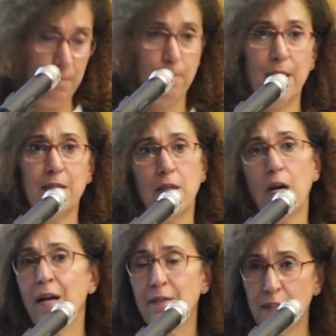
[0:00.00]
But
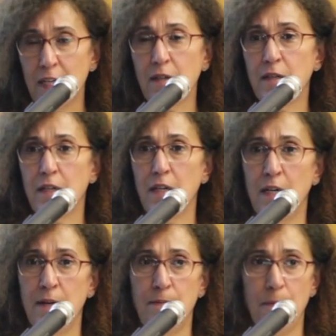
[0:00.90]
I think,
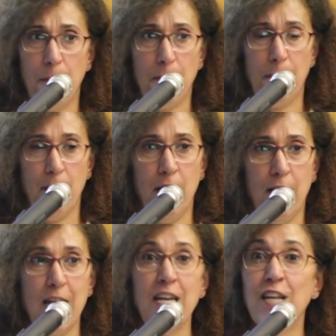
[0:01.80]
um, uh,
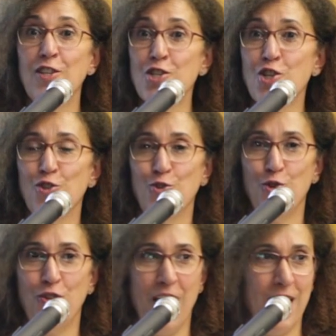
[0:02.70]
in addition
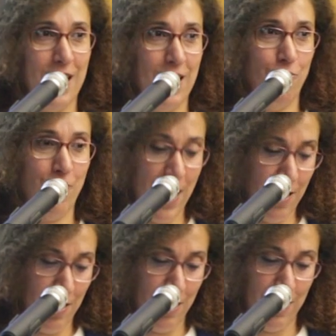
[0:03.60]
to the
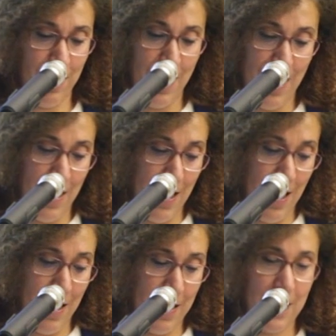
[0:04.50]
Iranian
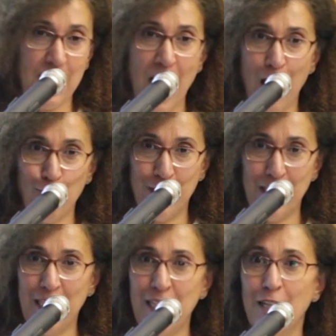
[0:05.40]
uh,
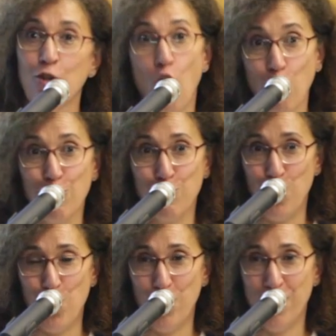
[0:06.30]
Saudi Cold
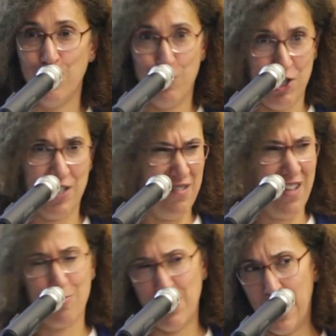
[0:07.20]
War, which is
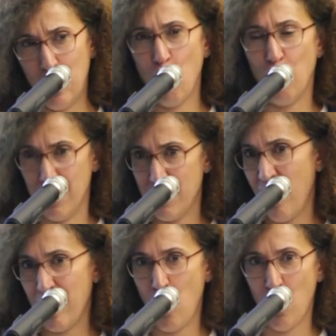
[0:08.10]
not really cold, it's
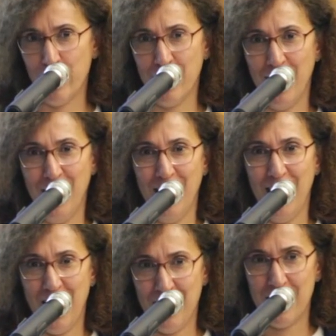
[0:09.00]
very hot,
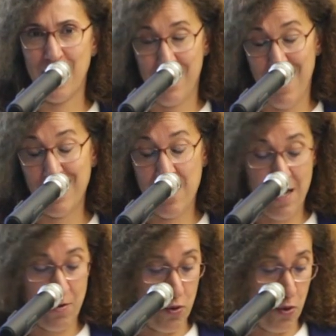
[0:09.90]
and it has
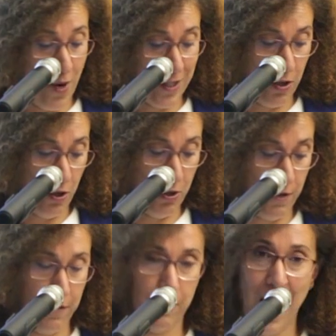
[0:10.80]
led to quite a lot
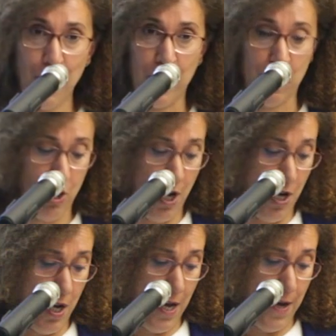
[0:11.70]
of damage.
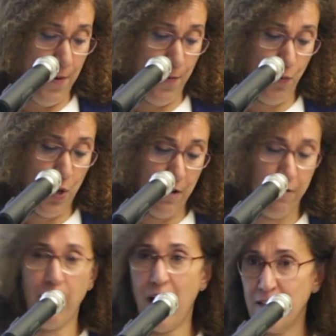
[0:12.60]
Uh, we
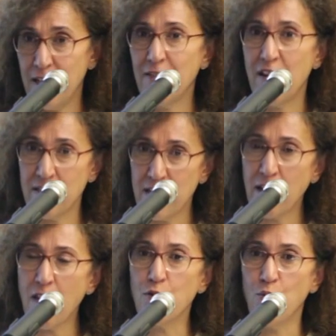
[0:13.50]
find that there is
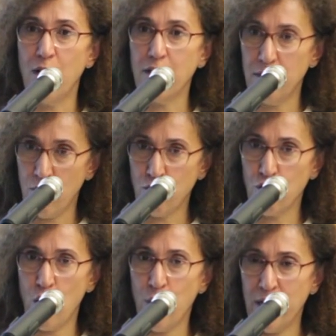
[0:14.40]
another one
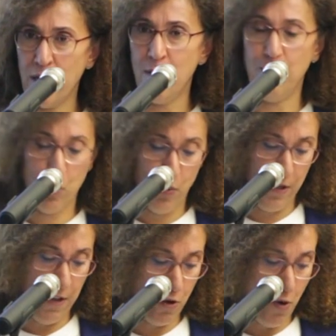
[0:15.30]
ongoing
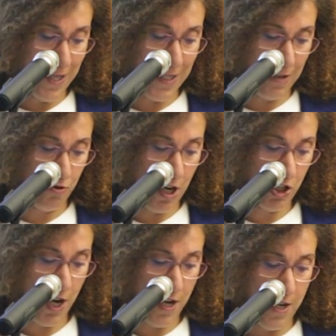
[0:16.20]
between the US and
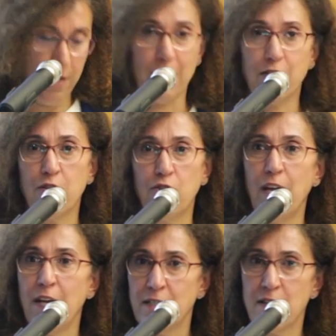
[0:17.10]
Russia that
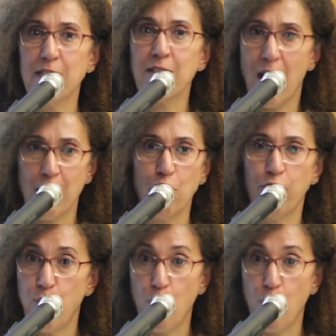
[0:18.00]
creates this kind of